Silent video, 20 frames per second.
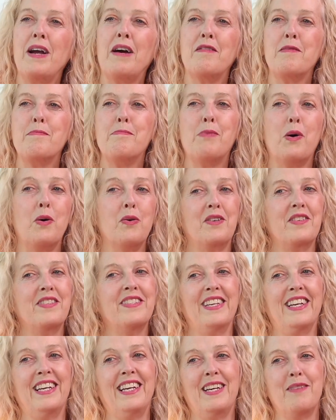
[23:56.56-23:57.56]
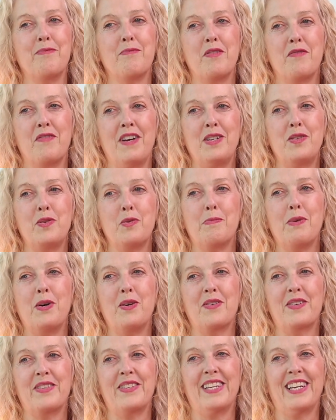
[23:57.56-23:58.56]
we are in boxing and professional
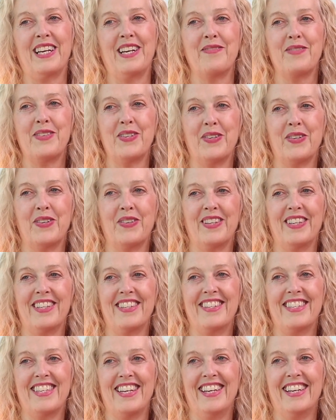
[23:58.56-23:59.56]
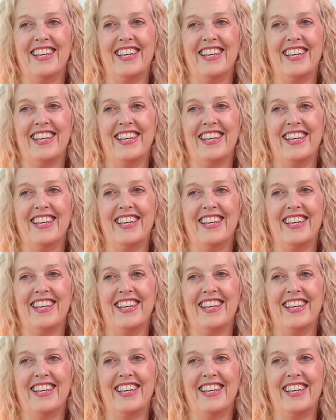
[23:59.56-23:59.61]
boxing. I'm sure that